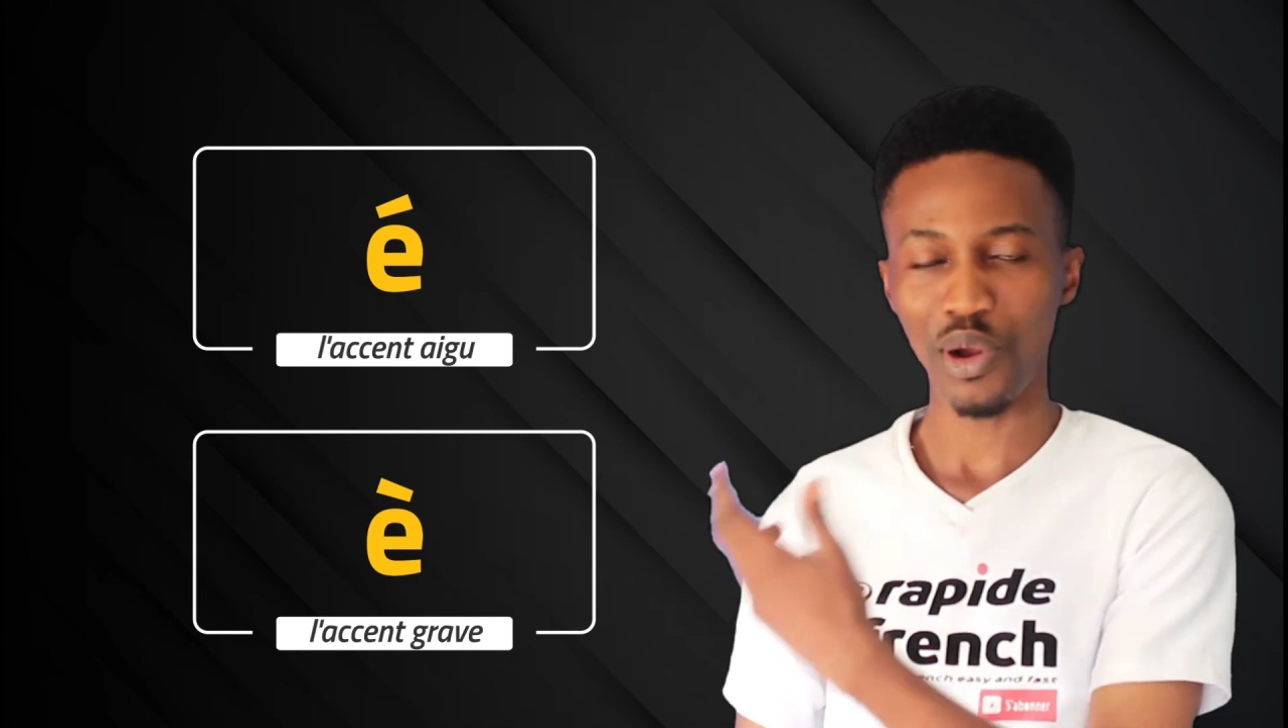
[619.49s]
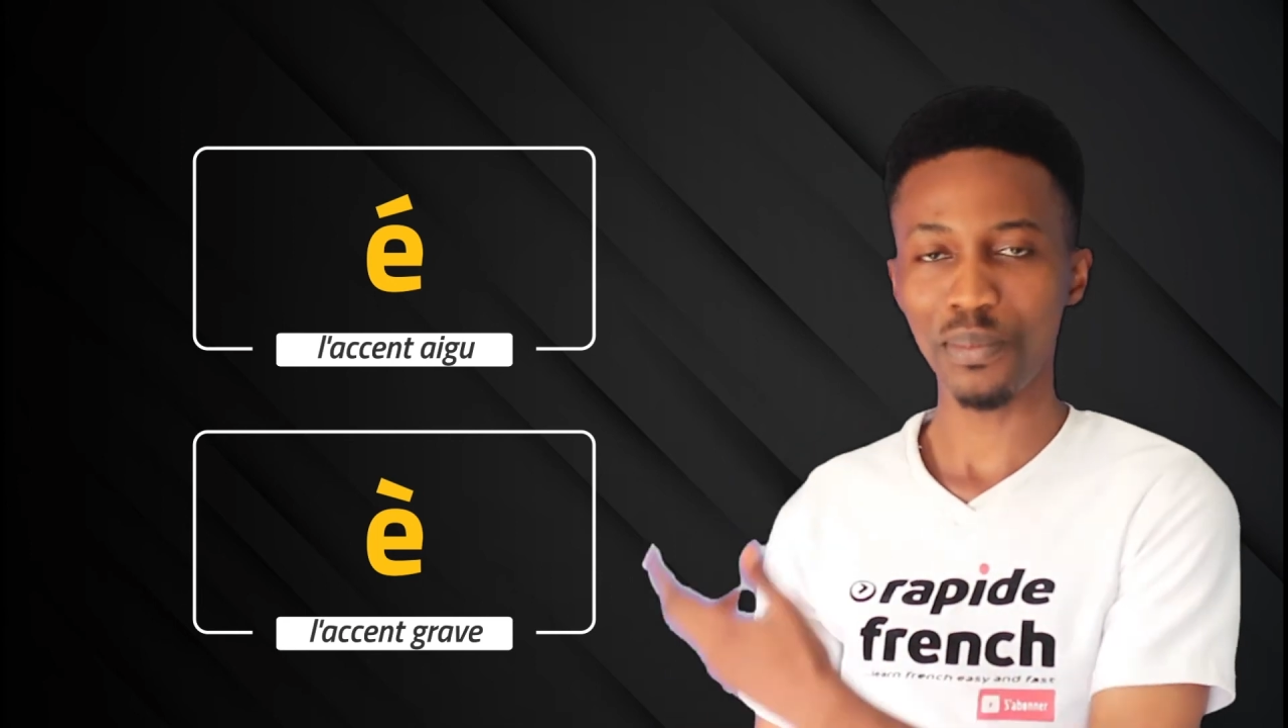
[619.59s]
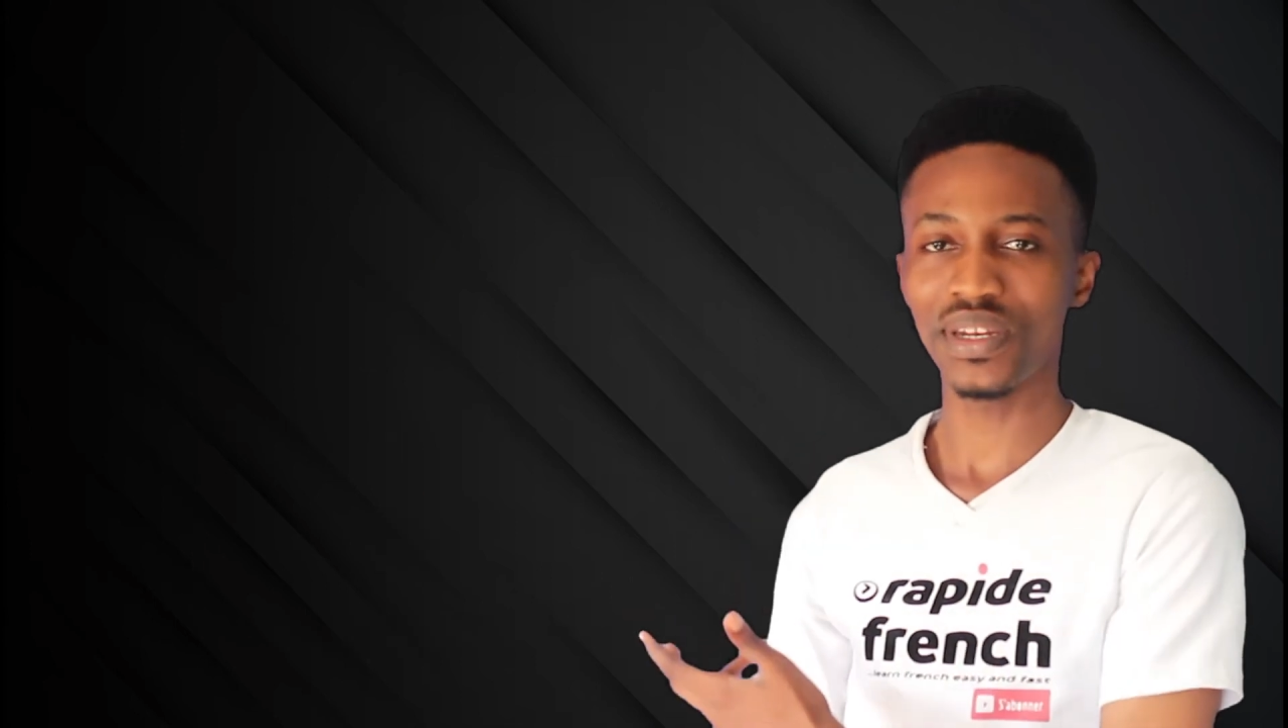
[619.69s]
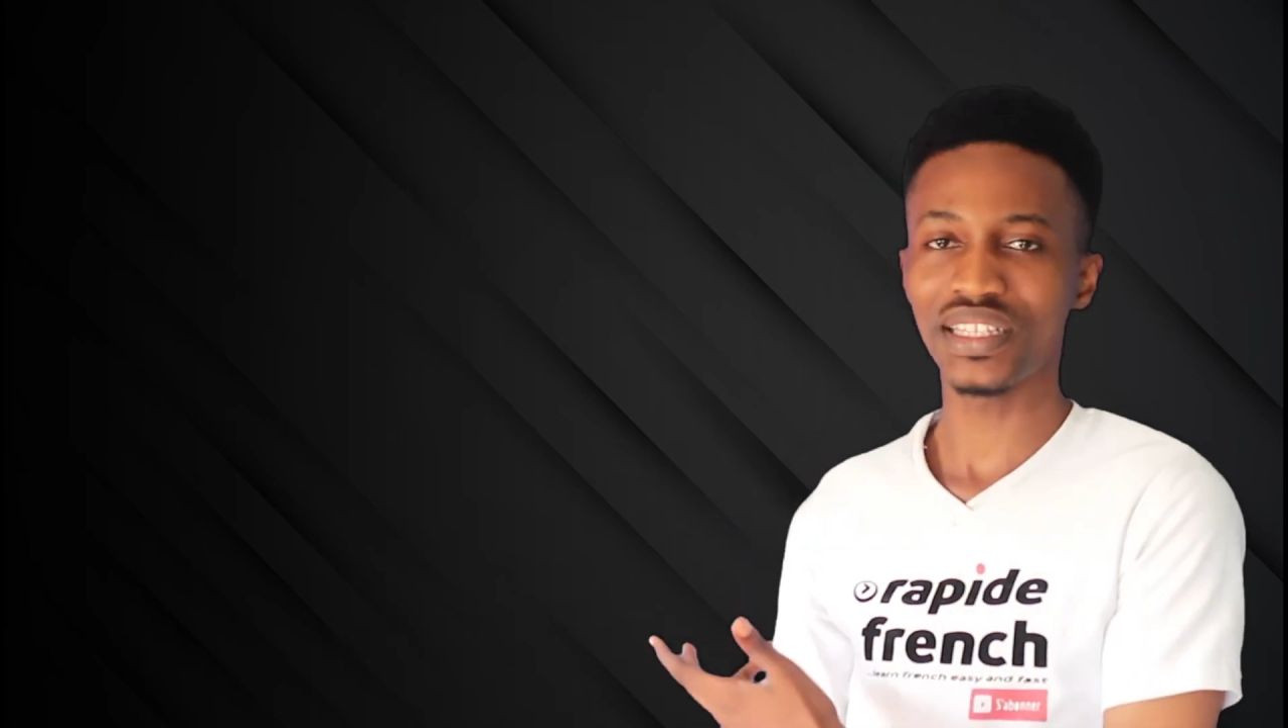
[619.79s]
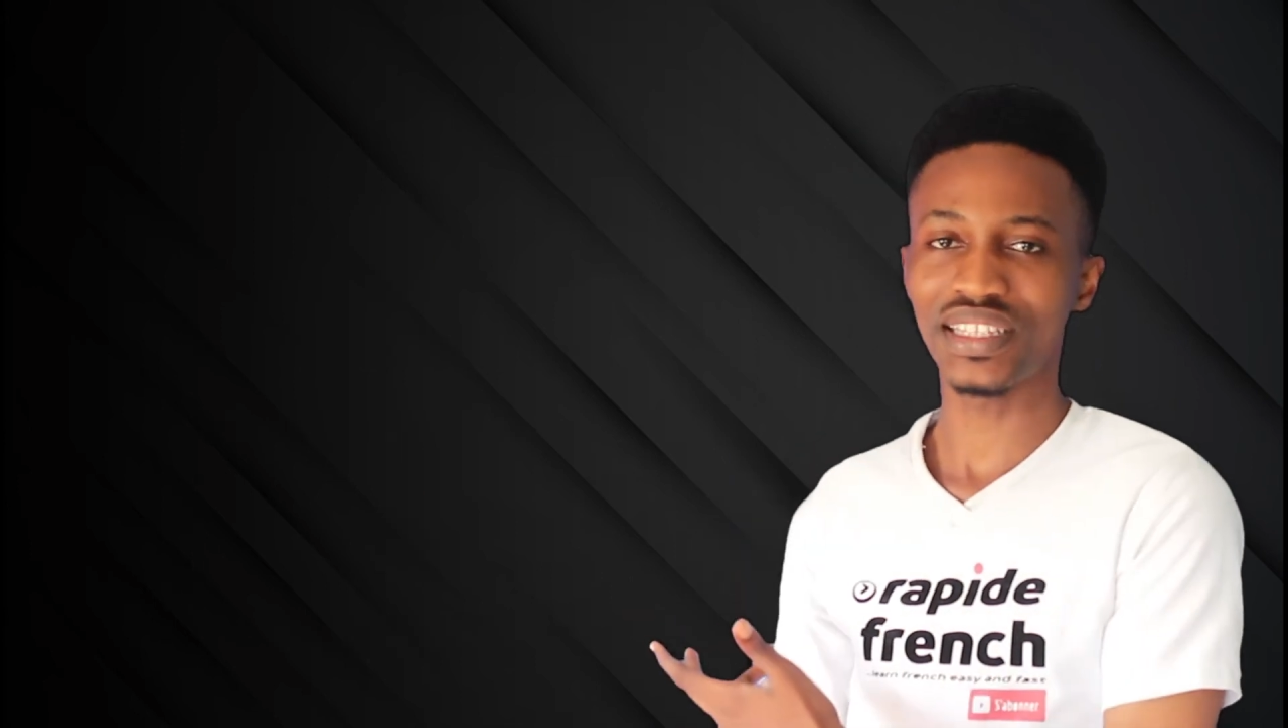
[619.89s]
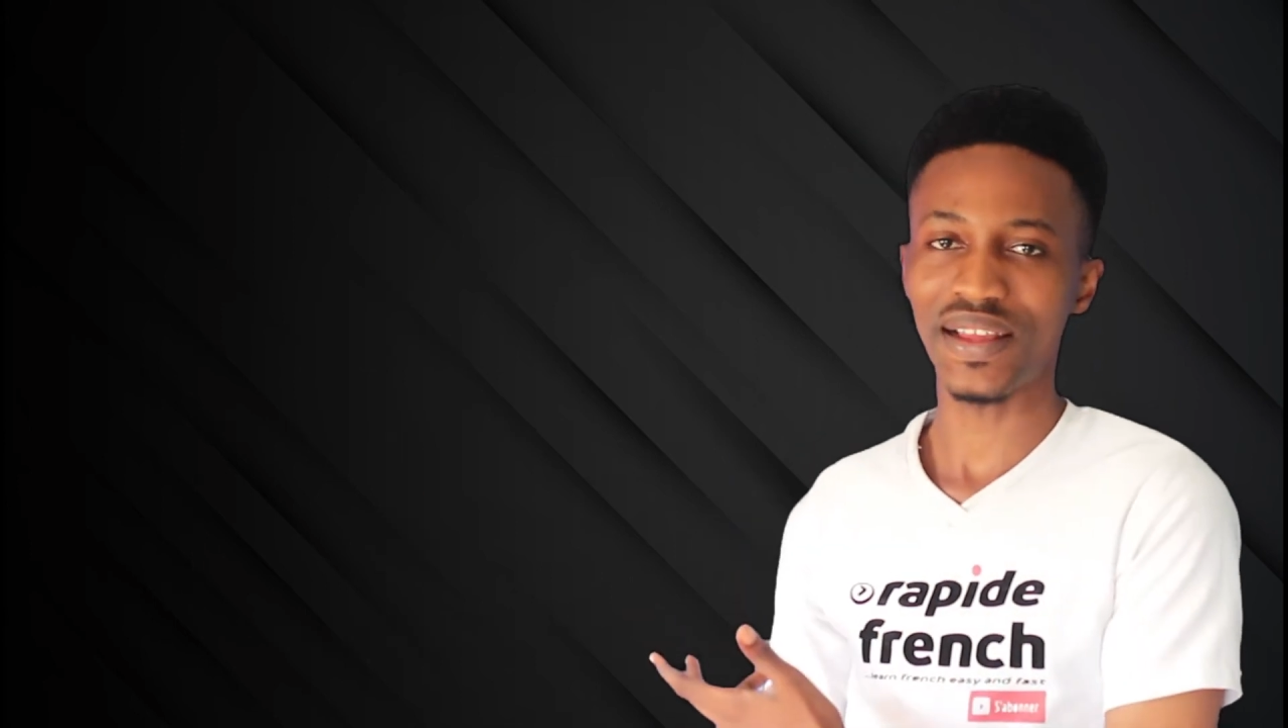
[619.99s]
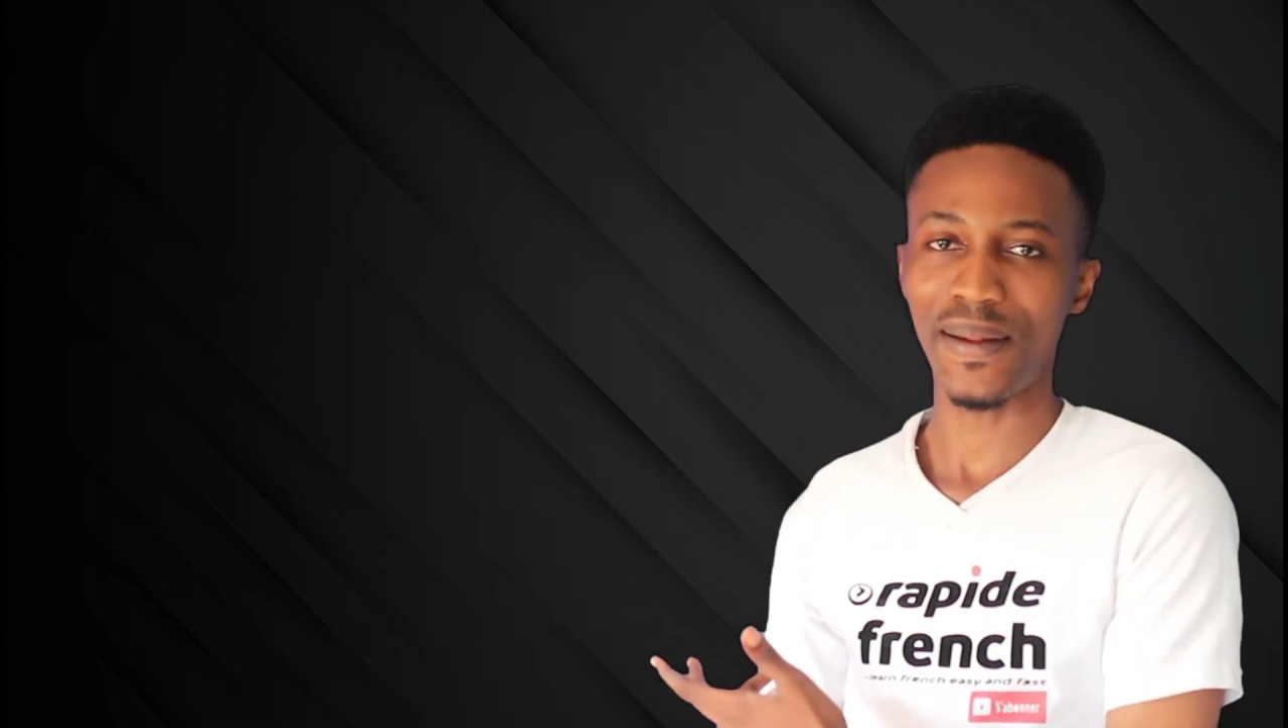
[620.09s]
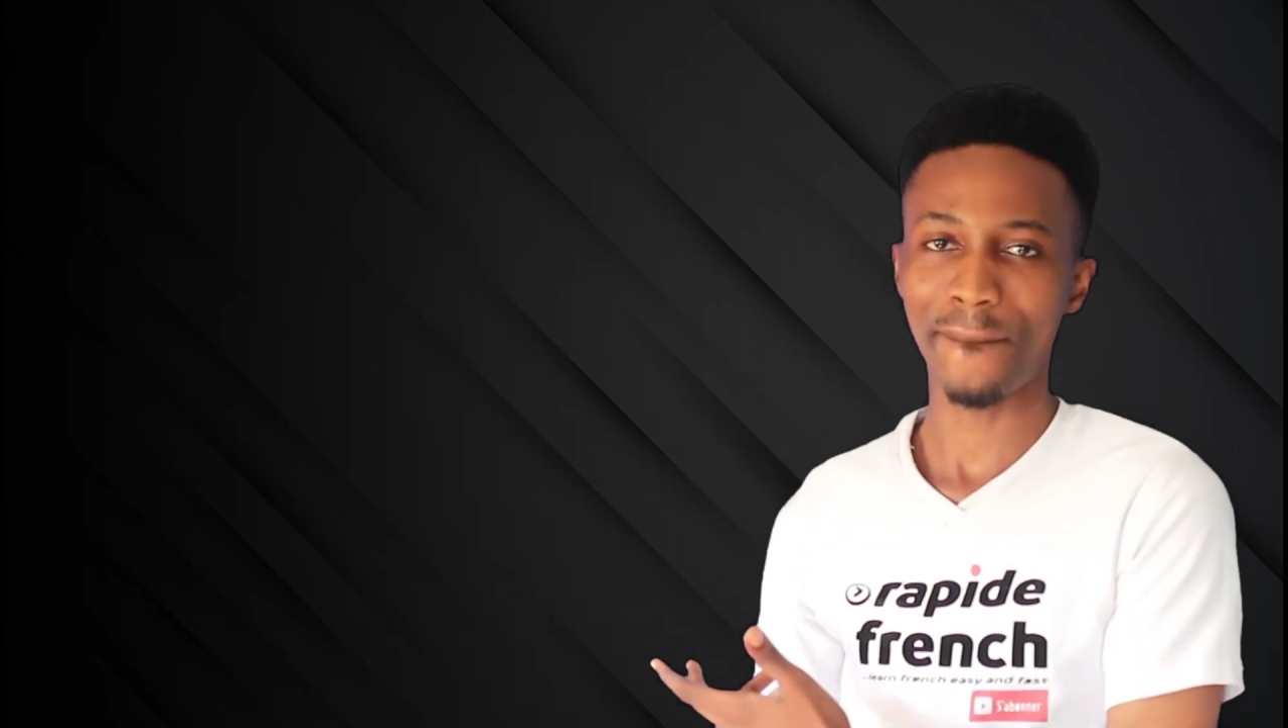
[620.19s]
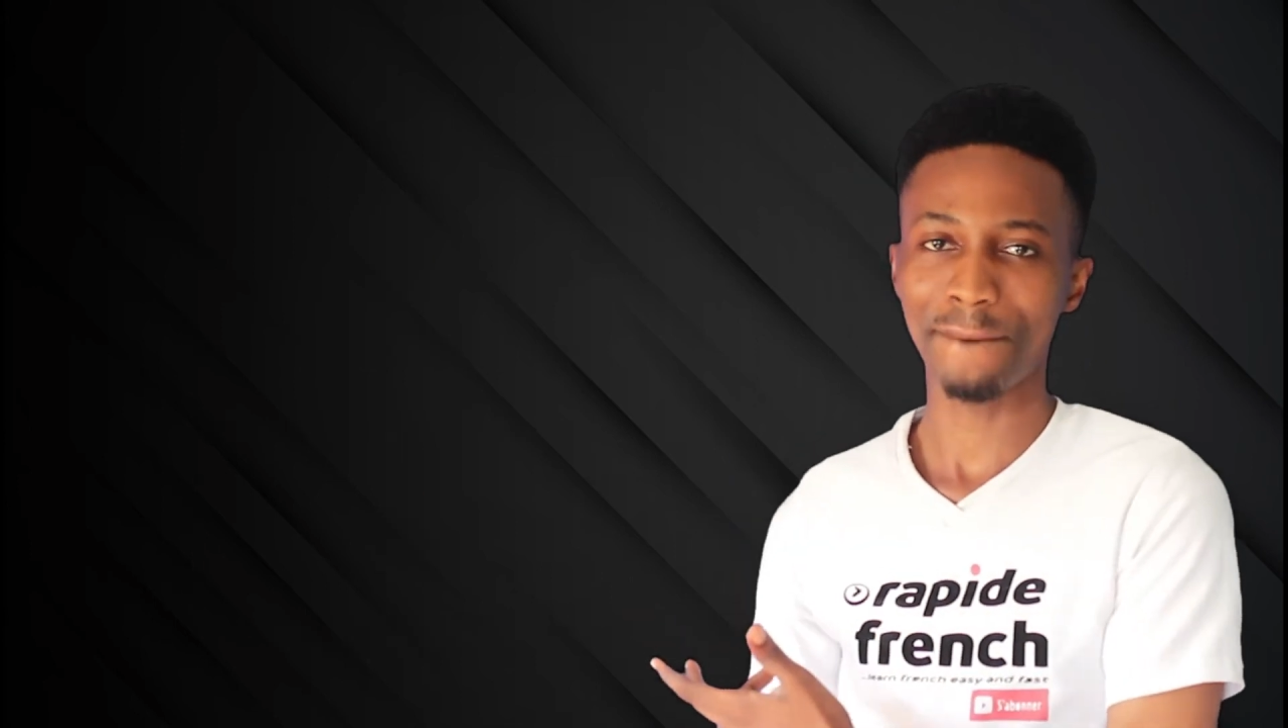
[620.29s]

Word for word: compléter.